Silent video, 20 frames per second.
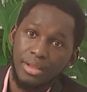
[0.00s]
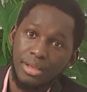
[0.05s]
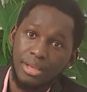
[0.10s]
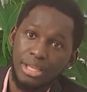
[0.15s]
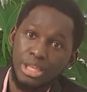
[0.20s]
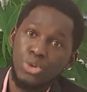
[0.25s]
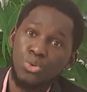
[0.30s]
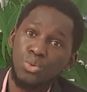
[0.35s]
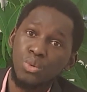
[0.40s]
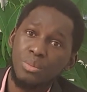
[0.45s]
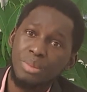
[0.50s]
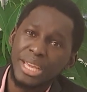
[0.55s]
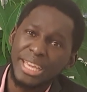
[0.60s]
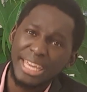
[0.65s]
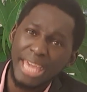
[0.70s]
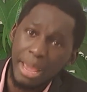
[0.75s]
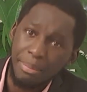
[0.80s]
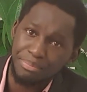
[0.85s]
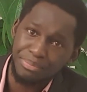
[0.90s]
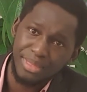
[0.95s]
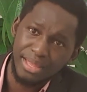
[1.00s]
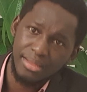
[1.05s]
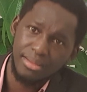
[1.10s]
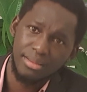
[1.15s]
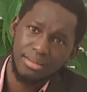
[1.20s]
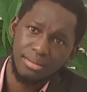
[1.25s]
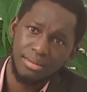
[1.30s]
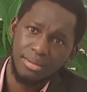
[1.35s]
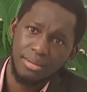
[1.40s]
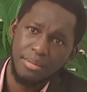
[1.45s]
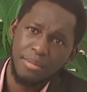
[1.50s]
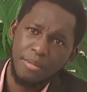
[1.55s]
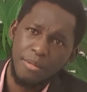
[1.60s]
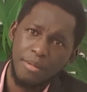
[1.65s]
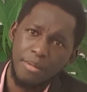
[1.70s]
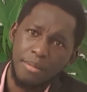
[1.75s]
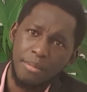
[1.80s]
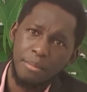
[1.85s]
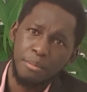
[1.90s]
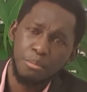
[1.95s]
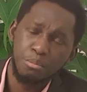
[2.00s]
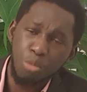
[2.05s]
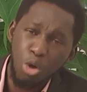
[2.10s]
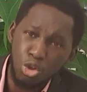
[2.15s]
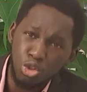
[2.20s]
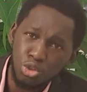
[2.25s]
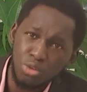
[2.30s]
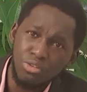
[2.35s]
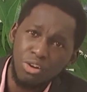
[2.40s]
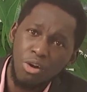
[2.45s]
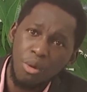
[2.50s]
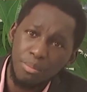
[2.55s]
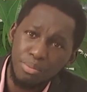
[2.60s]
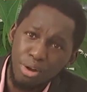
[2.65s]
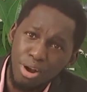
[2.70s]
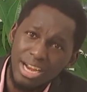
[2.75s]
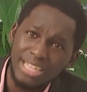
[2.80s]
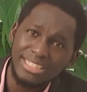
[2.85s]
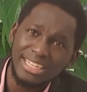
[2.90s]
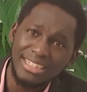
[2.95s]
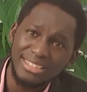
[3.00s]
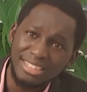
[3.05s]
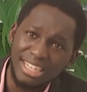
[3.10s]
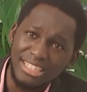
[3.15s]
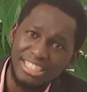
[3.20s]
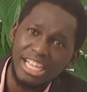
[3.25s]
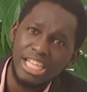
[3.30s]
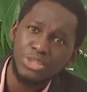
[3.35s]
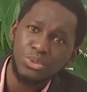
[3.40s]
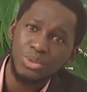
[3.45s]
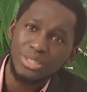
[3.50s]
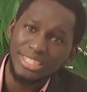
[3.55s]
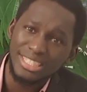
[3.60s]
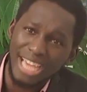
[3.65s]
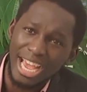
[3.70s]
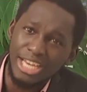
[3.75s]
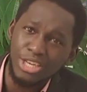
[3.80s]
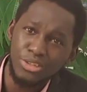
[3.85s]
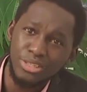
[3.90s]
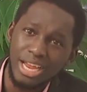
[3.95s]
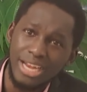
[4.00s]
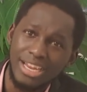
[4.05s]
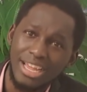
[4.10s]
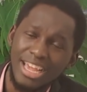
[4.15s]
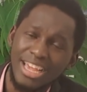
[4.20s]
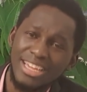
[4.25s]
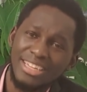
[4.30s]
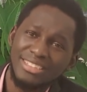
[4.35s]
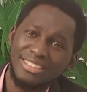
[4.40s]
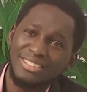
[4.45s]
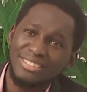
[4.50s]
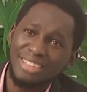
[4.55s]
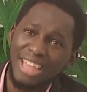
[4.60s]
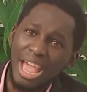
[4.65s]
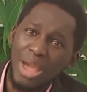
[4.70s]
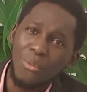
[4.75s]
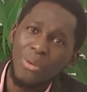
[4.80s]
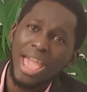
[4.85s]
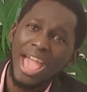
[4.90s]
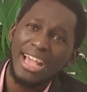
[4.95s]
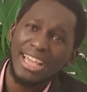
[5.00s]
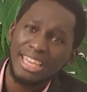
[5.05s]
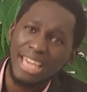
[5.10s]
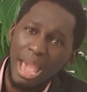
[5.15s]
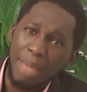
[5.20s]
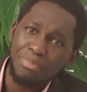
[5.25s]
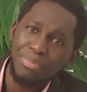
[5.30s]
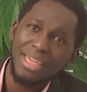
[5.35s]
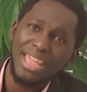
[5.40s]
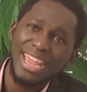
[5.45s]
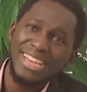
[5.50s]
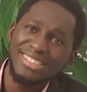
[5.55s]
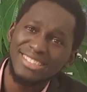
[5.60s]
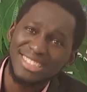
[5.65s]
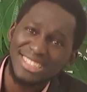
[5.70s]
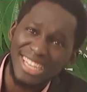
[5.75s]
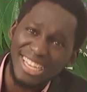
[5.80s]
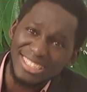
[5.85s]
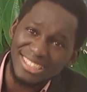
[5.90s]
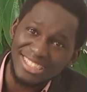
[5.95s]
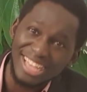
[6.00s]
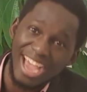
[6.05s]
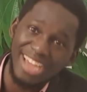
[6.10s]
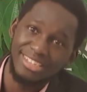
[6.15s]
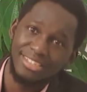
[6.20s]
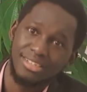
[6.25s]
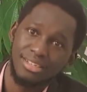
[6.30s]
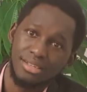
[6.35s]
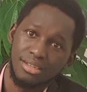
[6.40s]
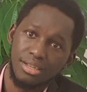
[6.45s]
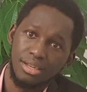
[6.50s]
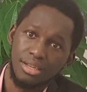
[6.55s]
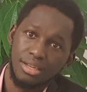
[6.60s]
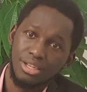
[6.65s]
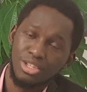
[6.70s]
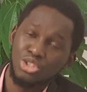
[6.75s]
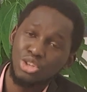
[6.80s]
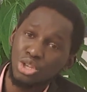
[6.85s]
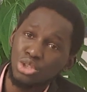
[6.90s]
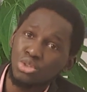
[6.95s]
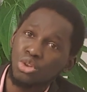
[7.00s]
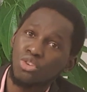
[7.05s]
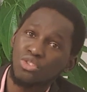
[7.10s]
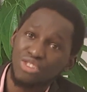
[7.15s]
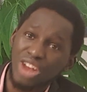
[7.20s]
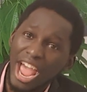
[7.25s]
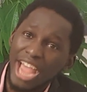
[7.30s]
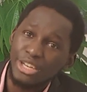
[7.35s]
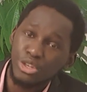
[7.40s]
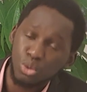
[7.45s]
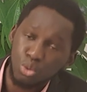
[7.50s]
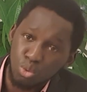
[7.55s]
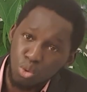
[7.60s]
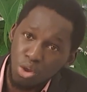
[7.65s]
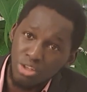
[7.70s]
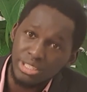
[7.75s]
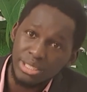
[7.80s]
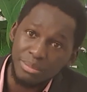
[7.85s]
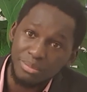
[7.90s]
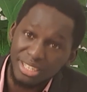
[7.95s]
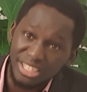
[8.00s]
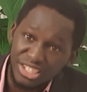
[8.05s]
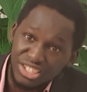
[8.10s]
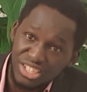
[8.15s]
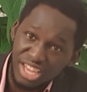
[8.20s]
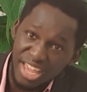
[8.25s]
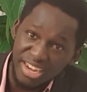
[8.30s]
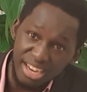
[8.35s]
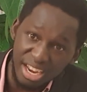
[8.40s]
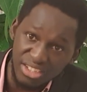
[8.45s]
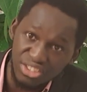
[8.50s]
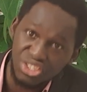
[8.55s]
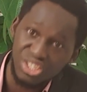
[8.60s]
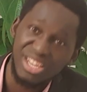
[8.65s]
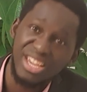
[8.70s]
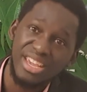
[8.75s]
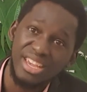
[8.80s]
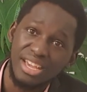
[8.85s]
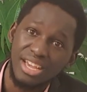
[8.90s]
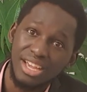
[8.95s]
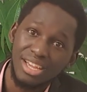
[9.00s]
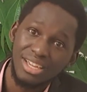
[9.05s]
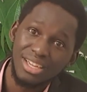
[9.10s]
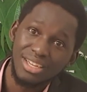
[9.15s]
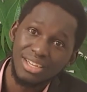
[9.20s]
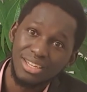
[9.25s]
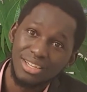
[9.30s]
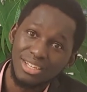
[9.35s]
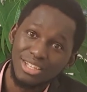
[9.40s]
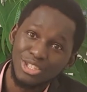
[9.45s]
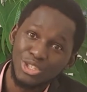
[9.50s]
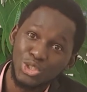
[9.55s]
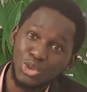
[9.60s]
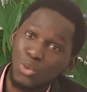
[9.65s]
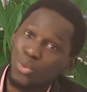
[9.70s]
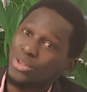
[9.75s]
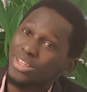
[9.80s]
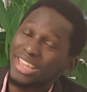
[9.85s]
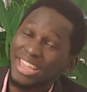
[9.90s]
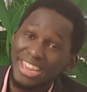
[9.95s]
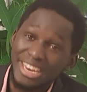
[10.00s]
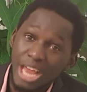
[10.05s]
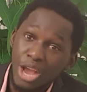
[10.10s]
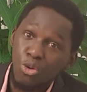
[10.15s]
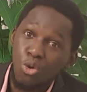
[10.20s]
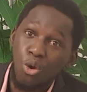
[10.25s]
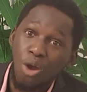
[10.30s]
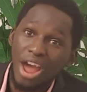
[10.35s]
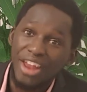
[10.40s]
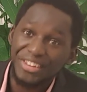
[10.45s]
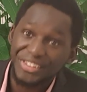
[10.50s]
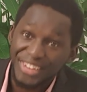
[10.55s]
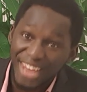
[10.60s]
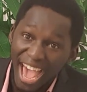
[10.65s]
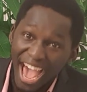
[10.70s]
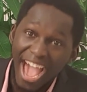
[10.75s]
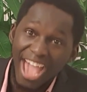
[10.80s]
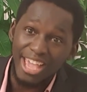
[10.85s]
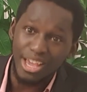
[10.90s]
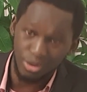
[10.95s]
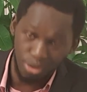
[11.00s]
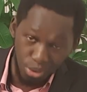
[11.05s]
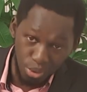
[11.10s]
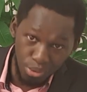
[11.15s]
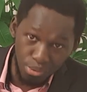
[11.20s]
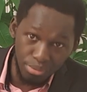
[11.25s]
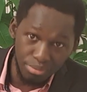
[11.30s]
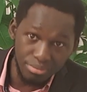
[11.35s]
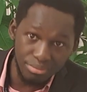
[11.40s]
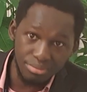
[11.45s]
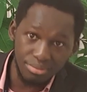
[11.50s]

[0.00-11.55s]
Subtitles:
You will be kept. Most of our brothers and sisters will tell you that they were kept in seaside just to try to cross the Mediterranean Sea to either go and die or